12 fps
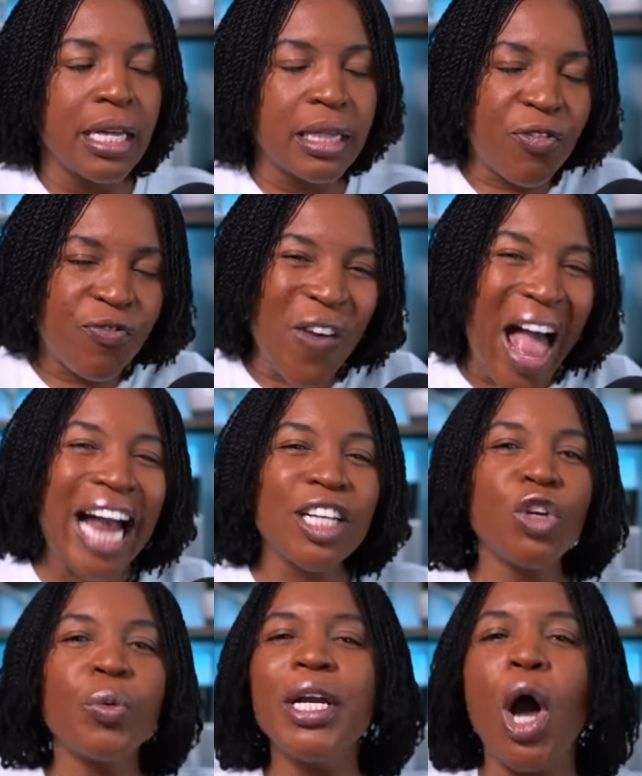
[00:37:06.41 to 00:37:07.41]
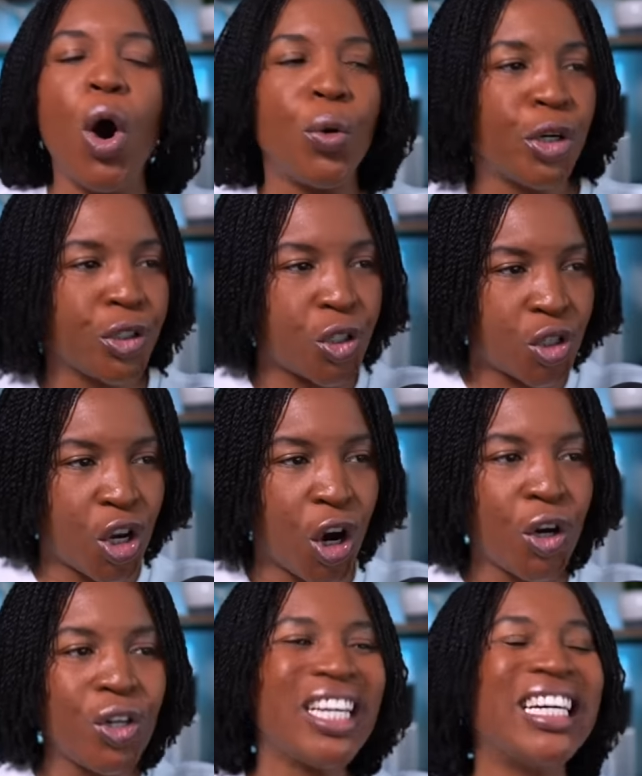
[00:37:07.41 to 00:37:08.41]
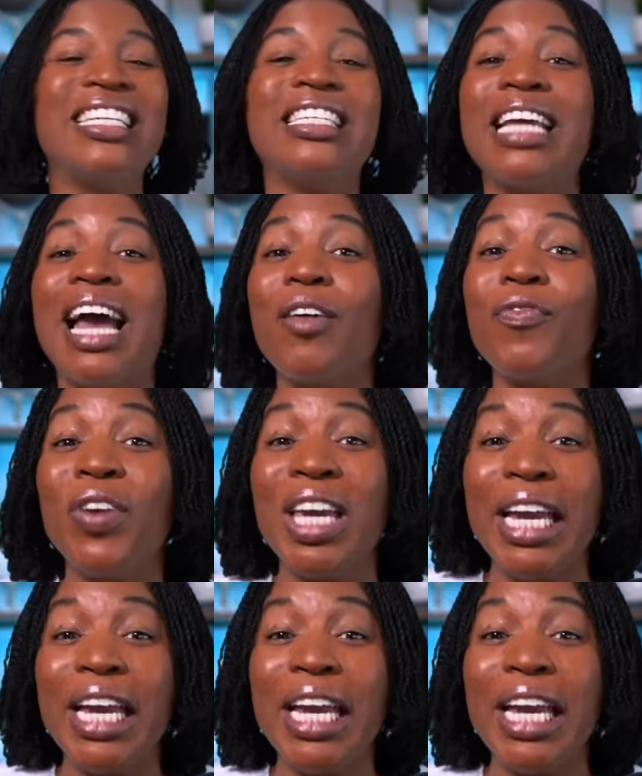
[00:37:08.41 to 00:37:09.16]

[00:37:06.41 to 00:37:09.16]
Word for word: the factory owners turned a deaf